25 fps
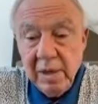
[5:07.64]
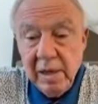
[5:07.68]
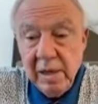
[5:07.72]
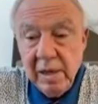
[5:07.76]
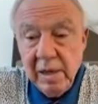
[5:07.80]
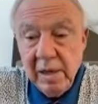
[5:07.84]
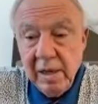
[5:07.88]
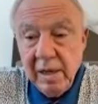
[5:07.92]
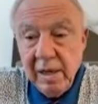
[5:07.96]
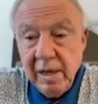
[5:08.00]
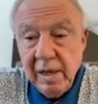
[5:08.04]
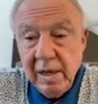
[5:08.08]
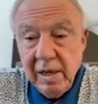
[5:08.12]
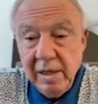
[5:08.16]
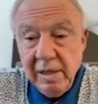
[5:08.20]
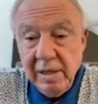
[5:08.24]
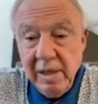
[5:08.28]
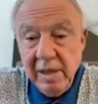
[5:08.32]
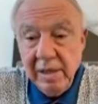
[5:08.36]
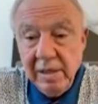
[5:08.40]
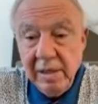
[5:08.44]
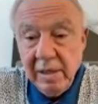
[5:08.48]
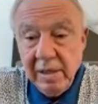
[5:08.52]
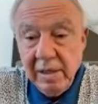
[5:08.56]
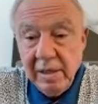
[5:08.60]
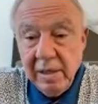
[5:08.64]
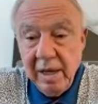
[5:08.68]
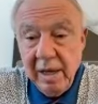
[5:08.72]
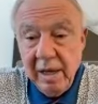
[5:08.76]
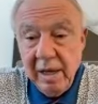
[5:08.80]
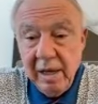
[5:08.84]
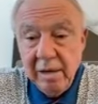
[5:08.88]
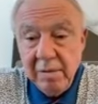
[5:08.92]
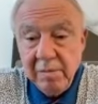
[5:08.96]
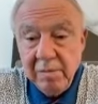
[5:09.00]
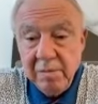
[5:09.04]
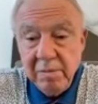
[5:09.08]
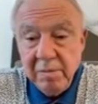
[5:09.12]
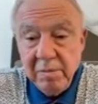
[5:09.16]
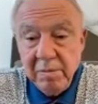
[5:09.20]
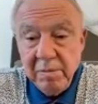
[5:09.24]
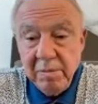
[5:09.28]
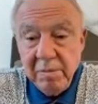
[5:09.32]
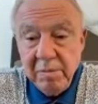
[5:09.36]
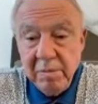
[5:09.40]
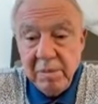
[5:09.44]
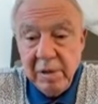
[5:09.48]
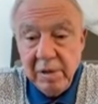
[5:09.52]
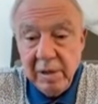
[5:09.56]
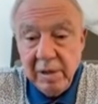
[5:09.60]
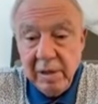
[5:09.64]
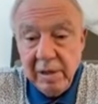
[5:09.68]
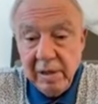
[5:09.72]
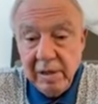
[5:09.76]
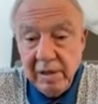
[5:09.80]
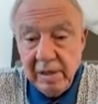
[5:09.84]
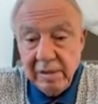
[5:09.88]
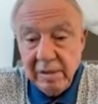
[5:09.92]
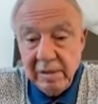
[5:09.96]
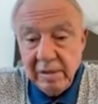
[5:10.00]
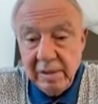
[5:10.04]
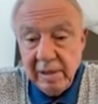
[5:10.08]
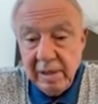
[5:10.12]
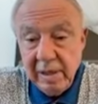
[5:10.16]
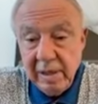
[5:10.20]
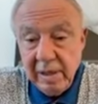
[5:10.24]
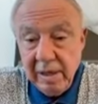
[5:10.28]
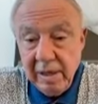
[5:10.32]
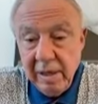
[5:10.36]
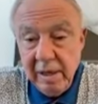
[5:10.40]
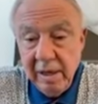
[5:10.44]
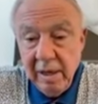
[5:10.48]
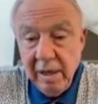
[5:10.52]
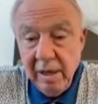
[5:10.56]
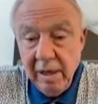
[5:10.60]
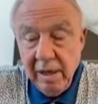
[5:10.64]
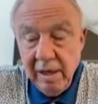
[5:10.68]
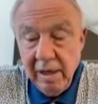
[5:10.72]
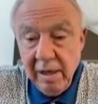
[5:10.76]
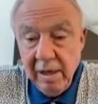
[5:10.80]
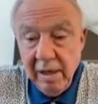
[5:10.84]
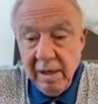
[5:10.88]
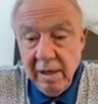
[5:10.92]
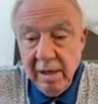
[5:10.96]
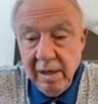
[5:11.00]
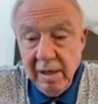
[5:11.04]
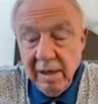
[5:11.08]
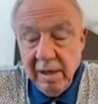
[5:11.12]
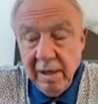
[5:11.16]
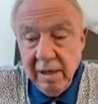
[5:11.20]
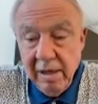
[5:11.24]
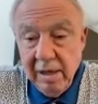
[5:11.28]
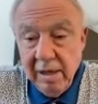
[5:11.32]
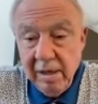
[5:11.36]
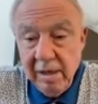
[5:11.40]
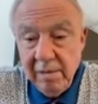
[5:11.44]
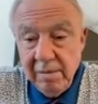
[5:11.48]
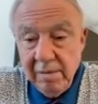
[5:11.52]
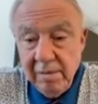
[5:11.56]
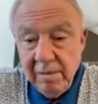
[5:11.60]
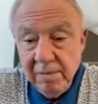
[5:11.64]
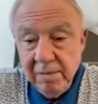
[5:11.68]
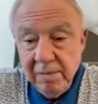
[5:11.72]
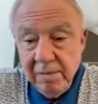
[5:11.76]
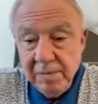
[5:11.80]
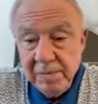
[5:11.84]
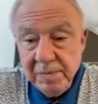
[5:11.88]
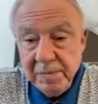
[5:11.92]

I, I, I like the game uh, today. Um,